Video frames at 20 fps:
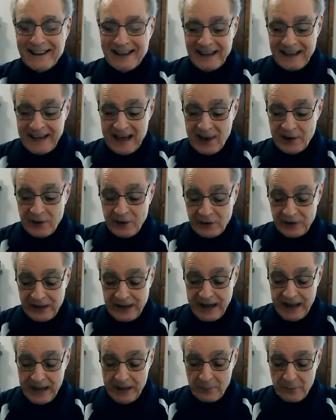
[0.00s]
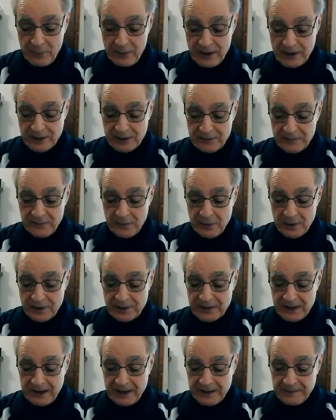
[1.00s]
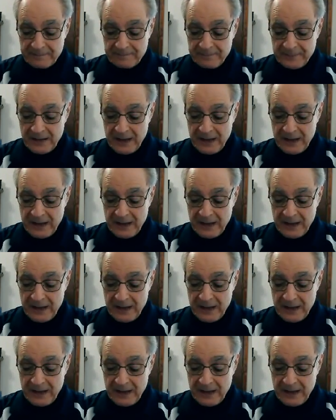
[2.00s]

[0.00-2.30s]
He entered Cambridge at 14.